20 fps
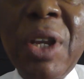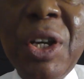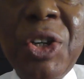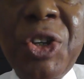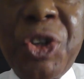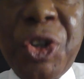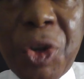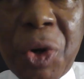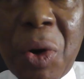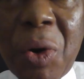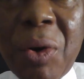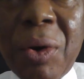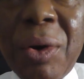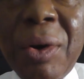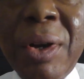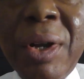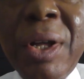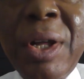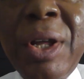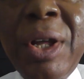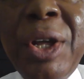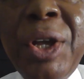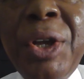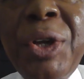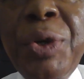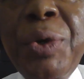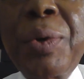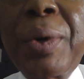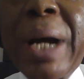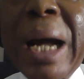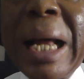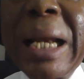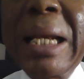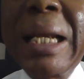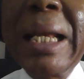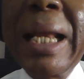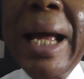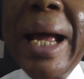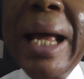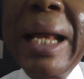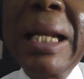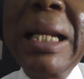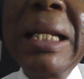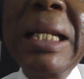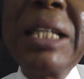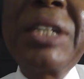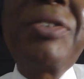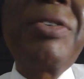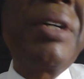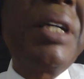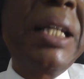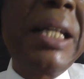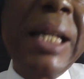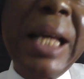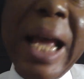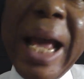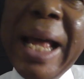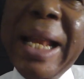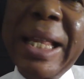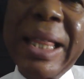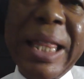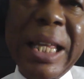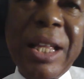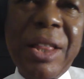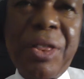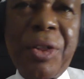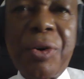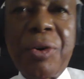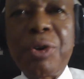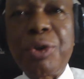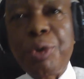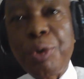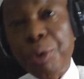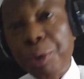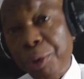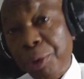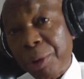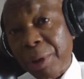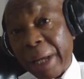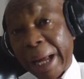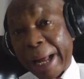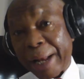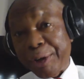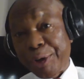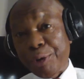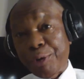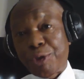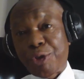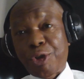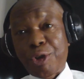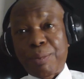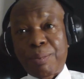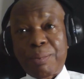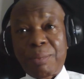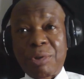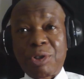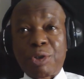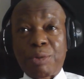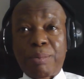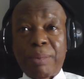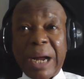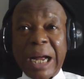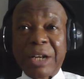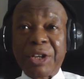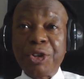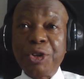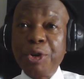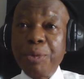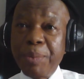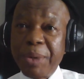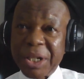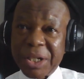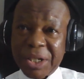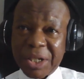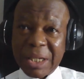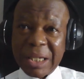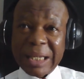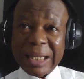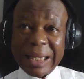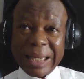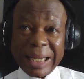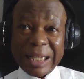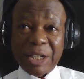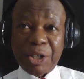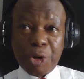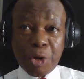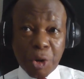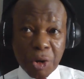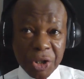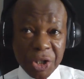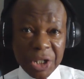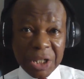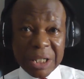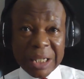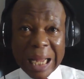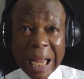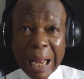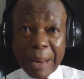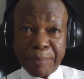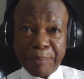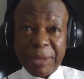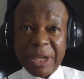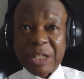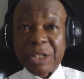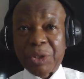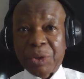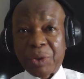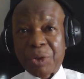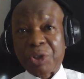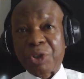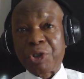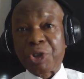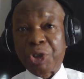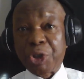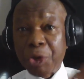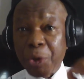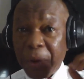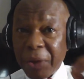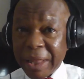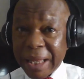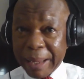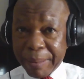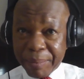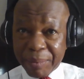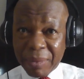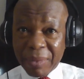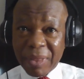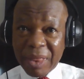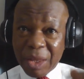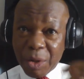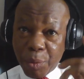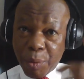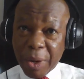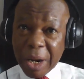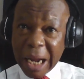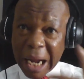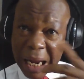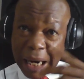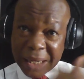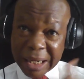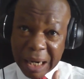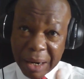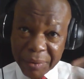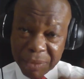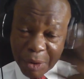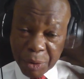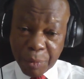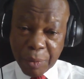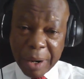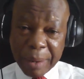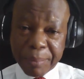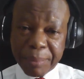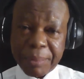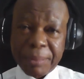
Sure, you can learn literally anything through Google and YouTube. Smart newbies get coaches and mentors to show them the way around the web.